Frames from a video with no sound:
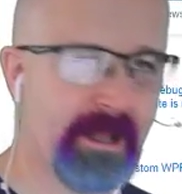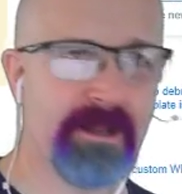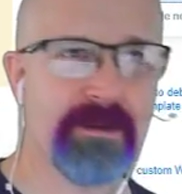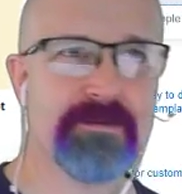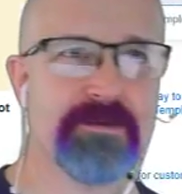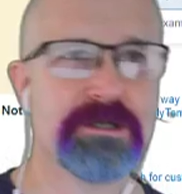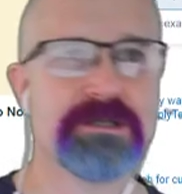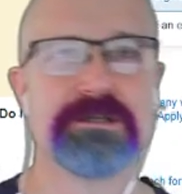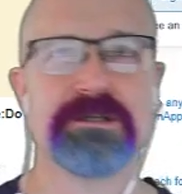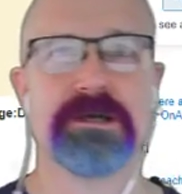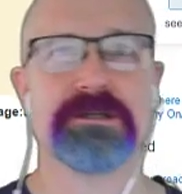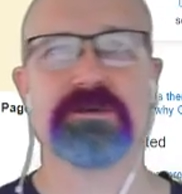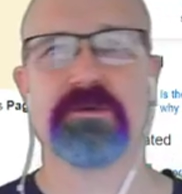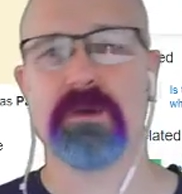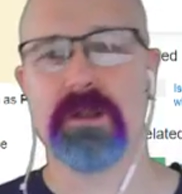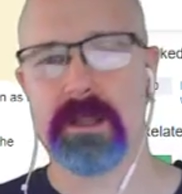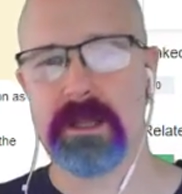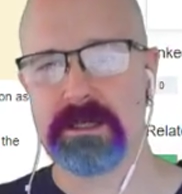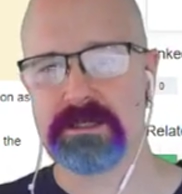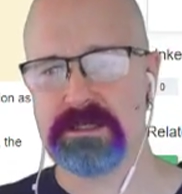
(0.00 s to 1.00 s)
which doesn't
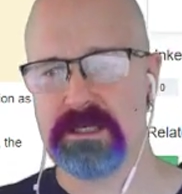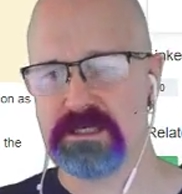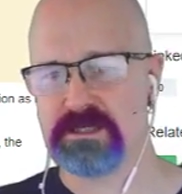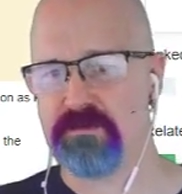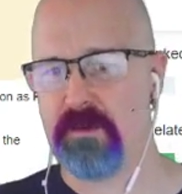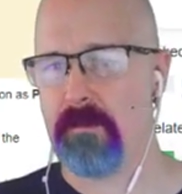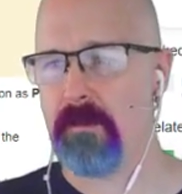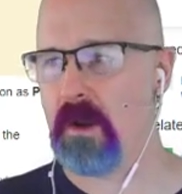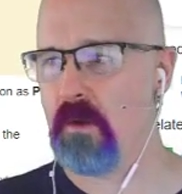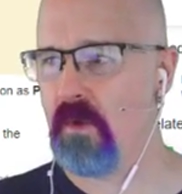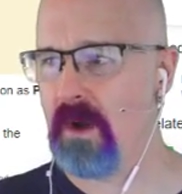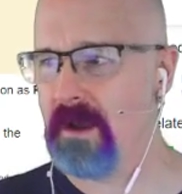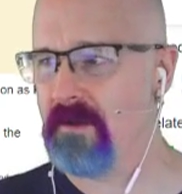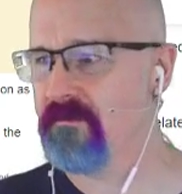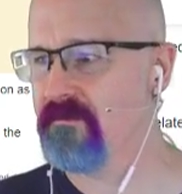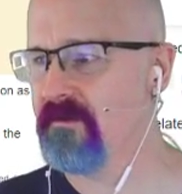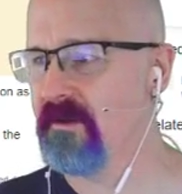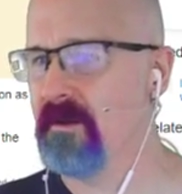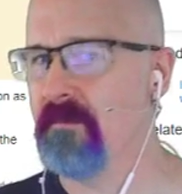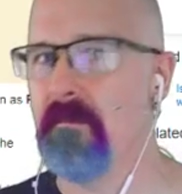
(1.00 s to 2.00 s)
really exist, but my
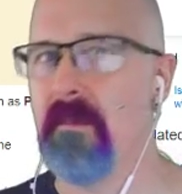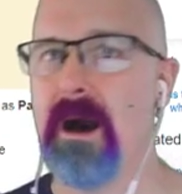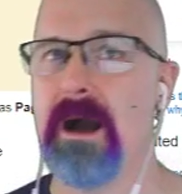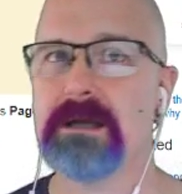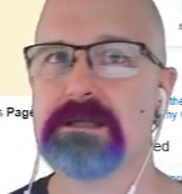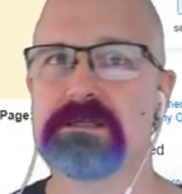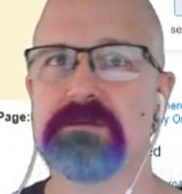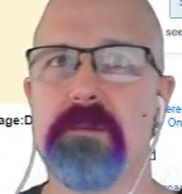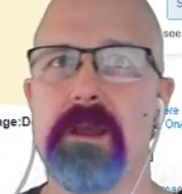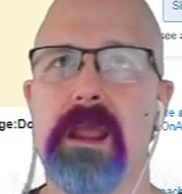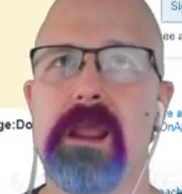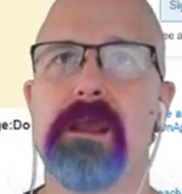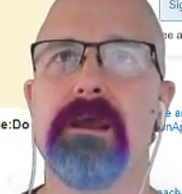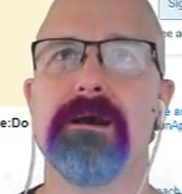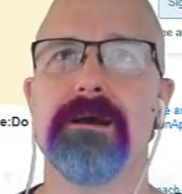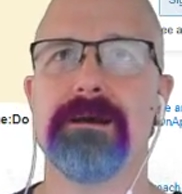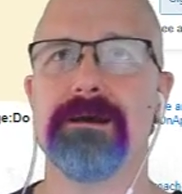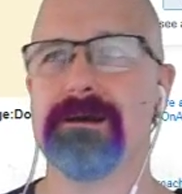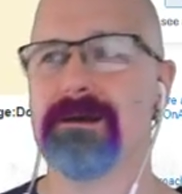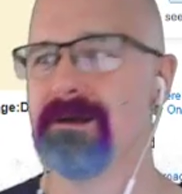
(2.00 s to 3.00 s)
wife mocks me,
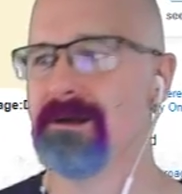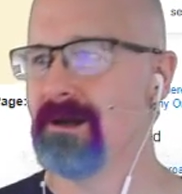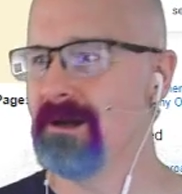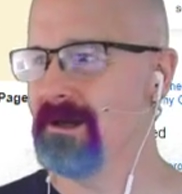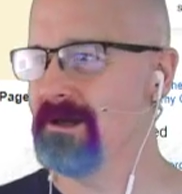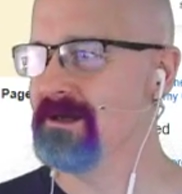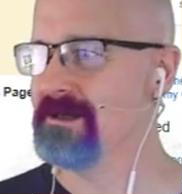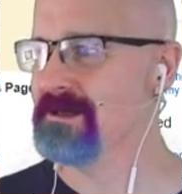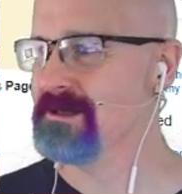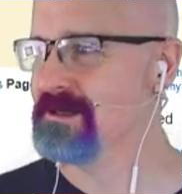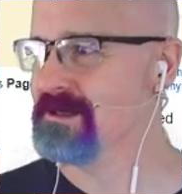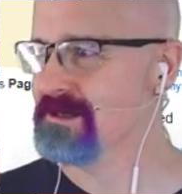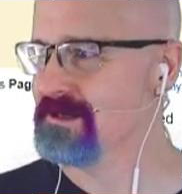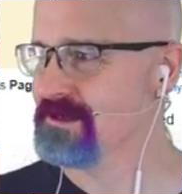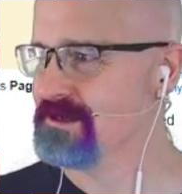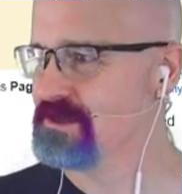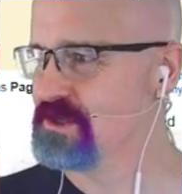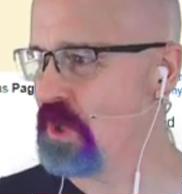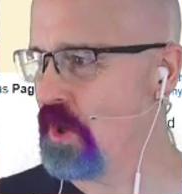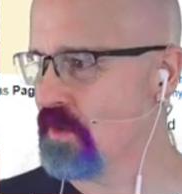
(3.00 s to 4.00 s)

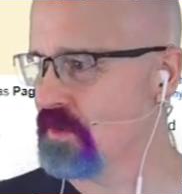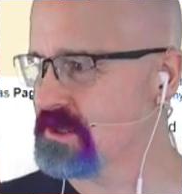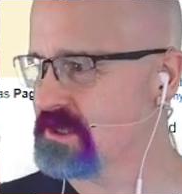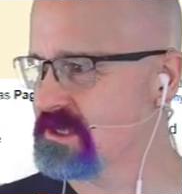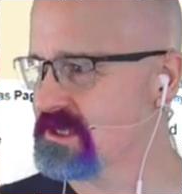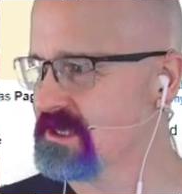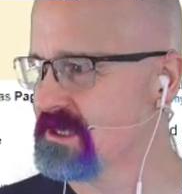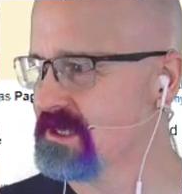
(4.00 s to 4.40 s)
jokes